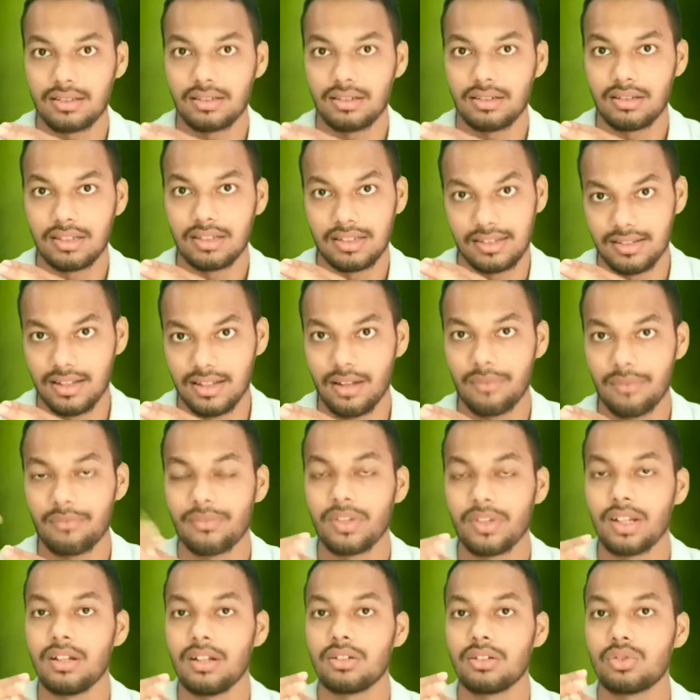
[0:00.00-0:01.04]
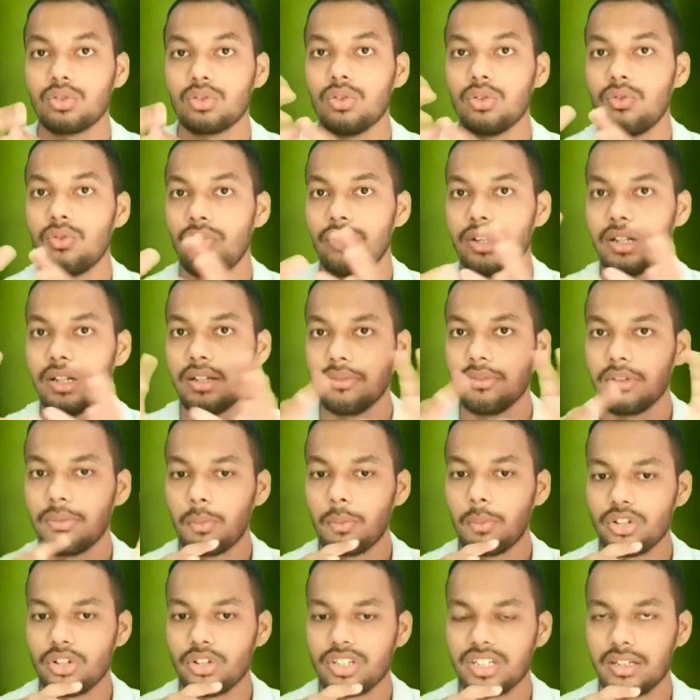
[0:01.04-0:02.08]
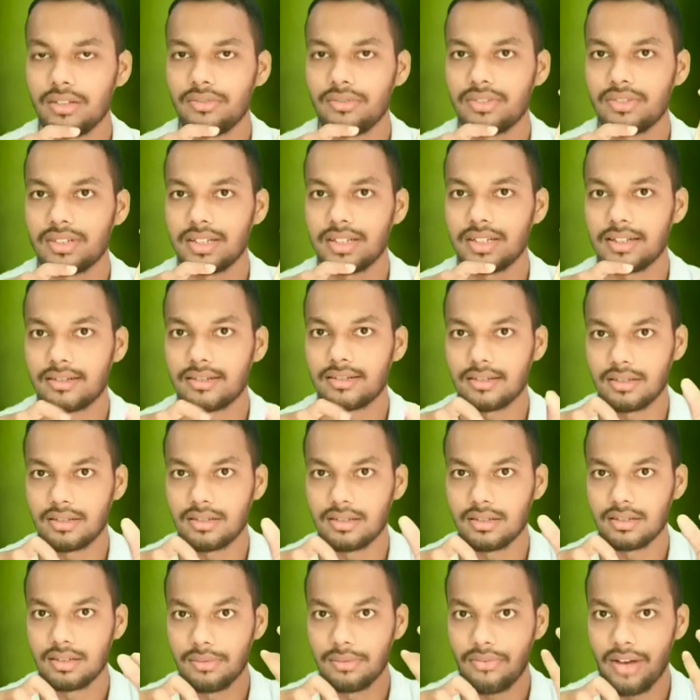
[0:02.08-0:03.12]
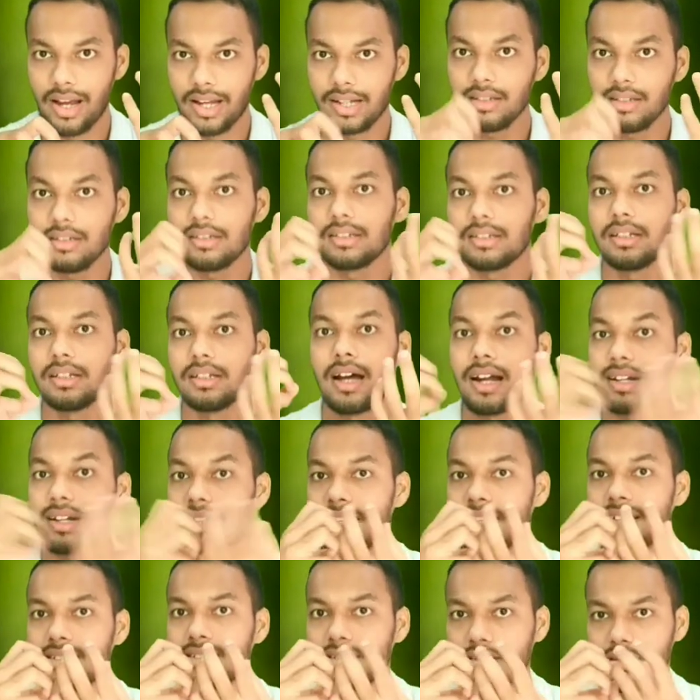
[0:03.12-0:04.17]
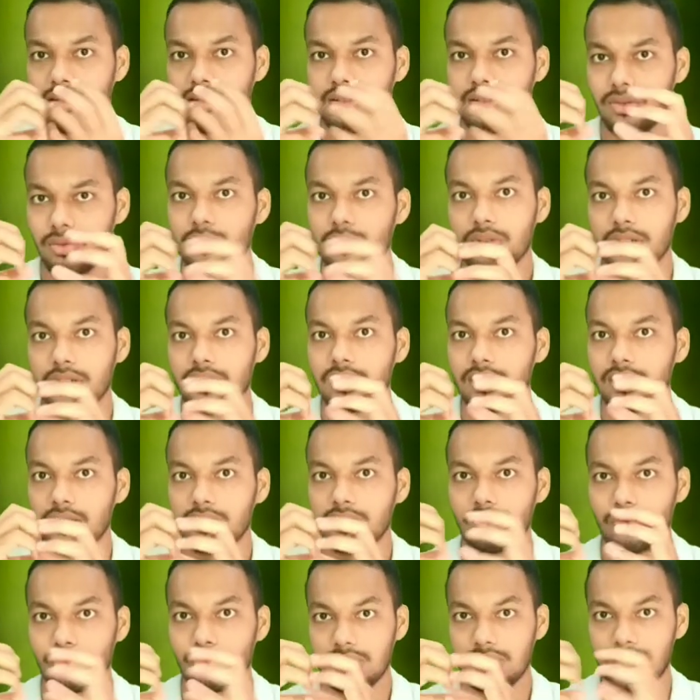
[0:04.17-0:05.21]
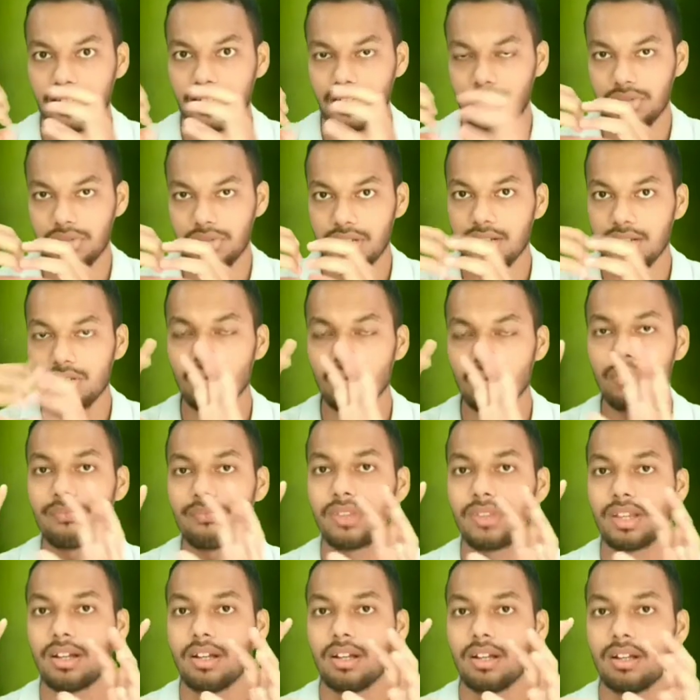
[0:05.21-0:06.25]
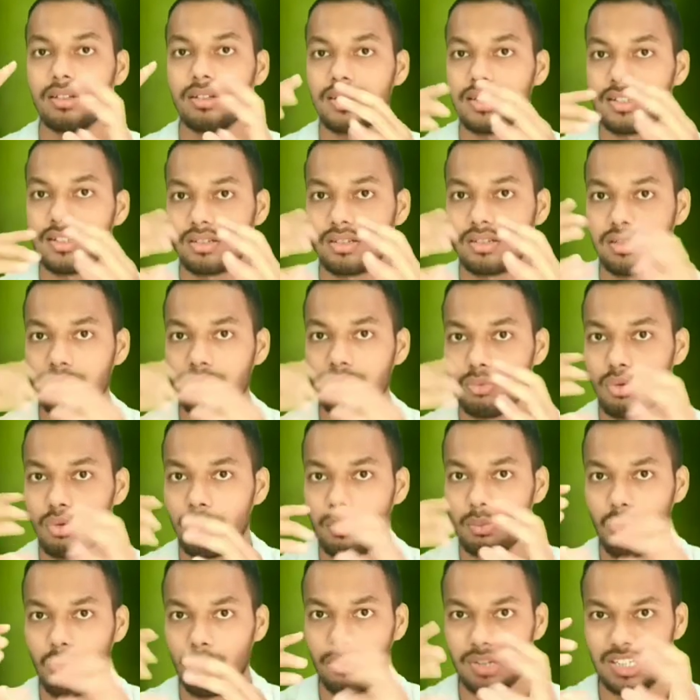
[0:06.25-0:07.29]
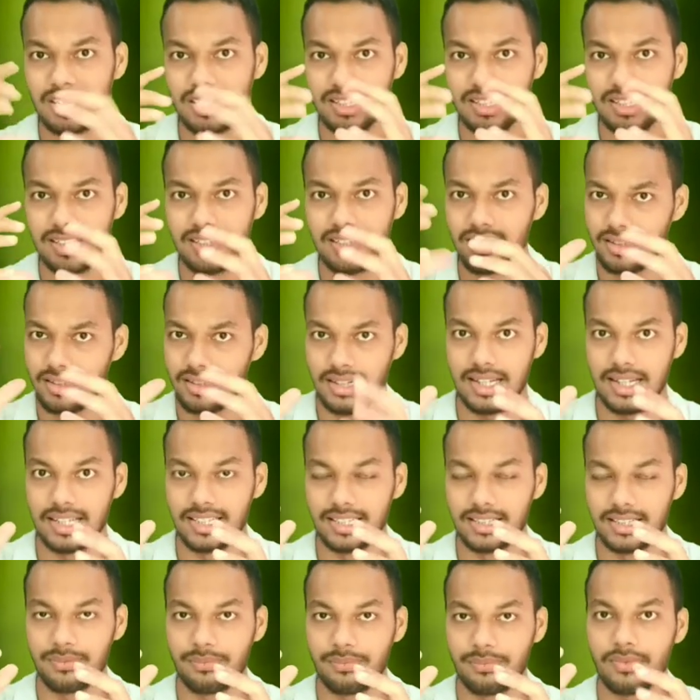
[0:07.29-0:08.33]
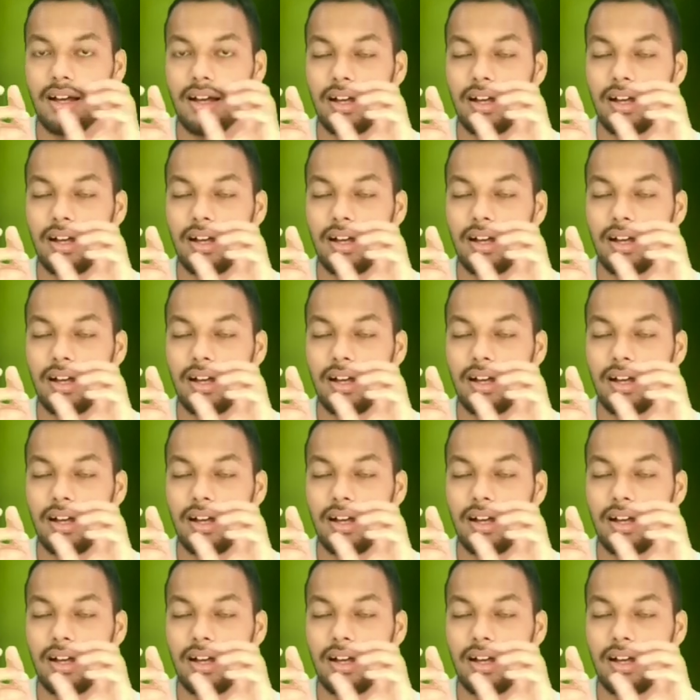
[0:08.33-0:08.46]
is there. So whenever positive charge they find, they attach with those negative charge, so there is the mobility is less.